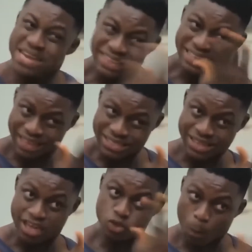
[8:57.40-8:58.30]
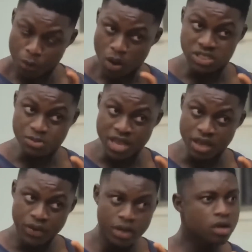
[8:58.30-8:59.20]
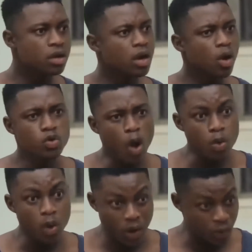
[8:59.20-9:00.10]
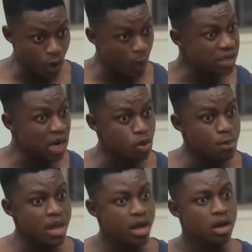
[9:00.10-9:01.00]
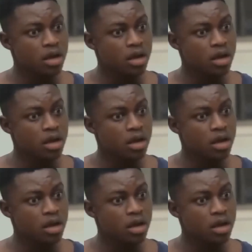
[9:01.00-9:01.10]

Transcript: me that 10,000 naira. Stop playing with me. Yo, you're working out on me.